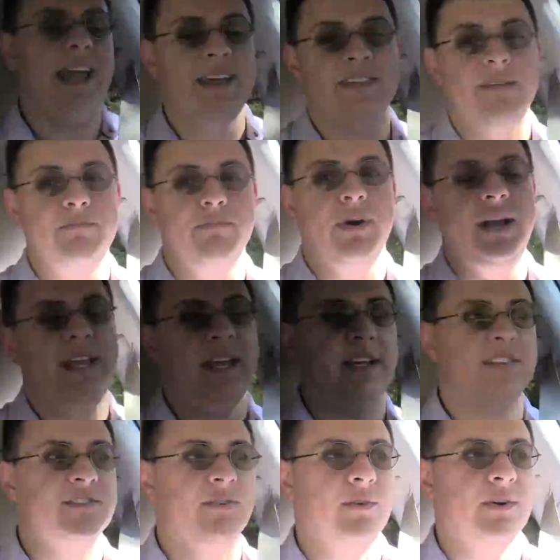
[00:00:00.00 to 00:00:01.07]
and the braking
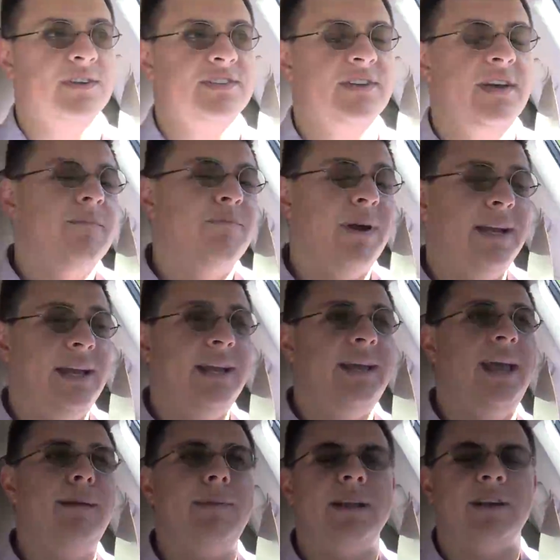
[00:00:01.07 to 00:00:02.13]
scores. Braking
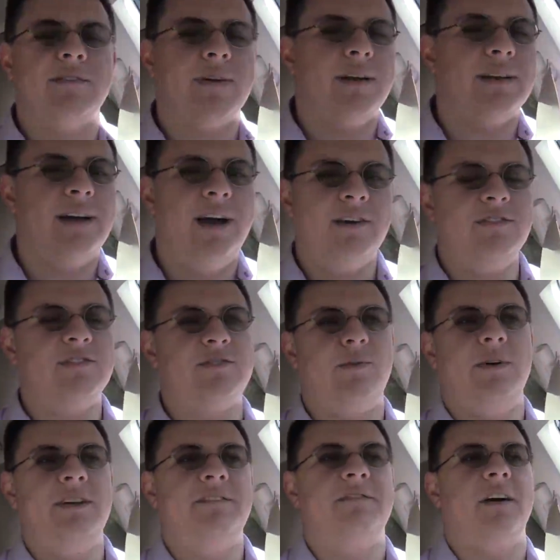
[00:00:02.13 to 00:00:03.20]
came in at around
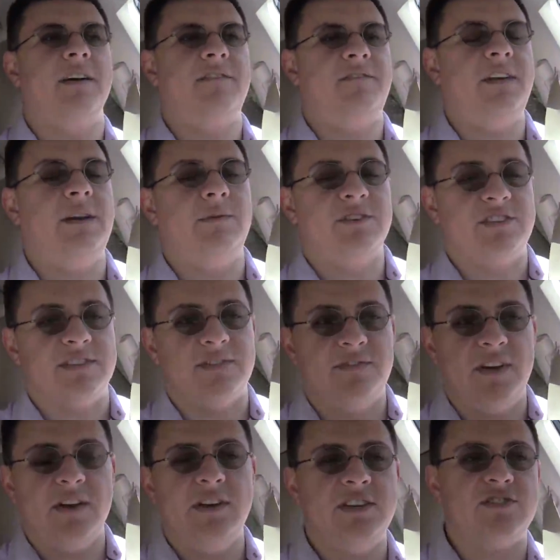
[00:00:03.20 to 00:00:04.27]
125 feet, which is
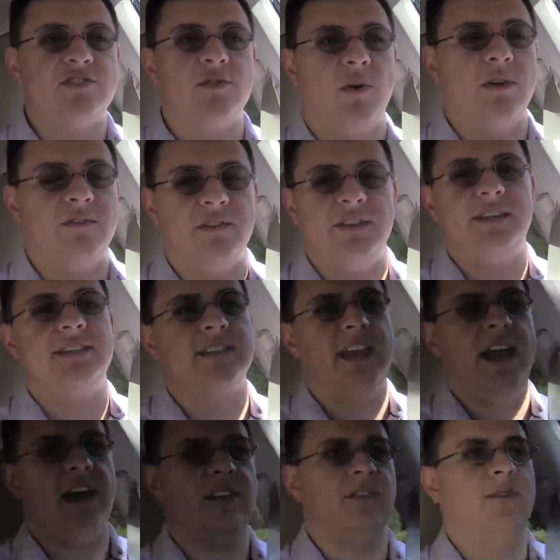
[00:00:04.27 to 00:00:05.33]
very short for this
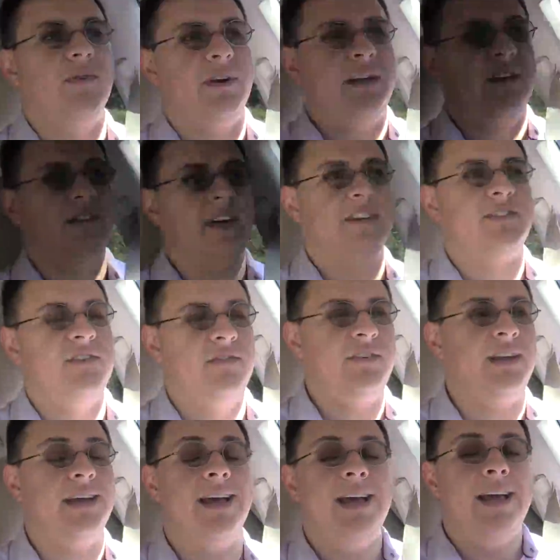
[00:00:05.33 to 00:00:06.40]
category of
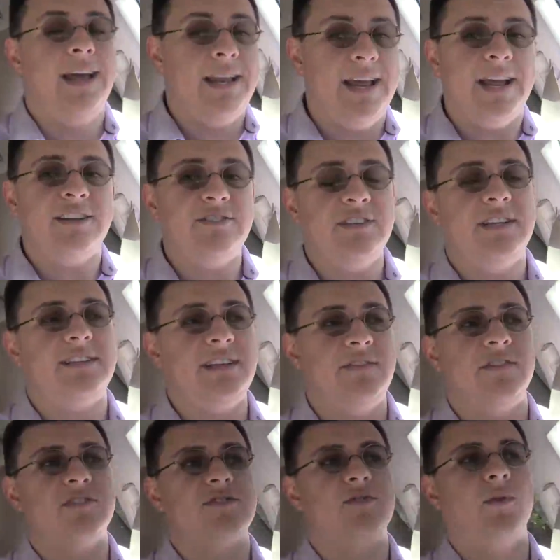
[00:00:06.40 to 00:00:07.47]
SUV. It actually is
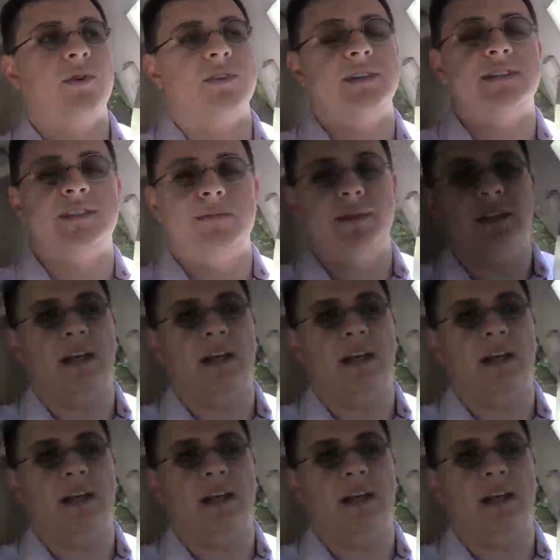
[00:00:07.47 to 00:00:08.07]
even shorter than something